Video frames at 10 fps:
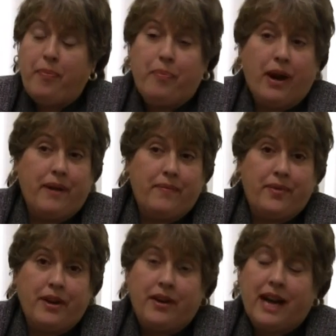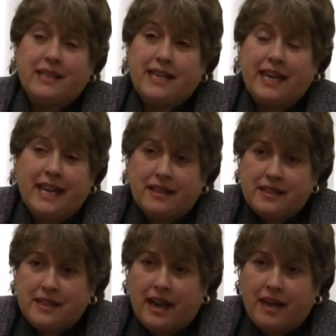But they're not taking the
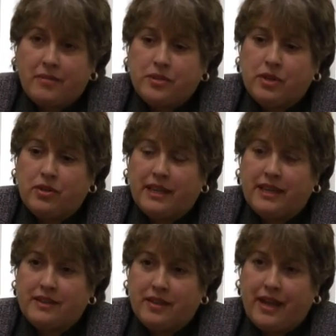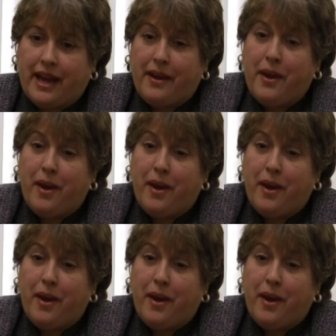time to look into that.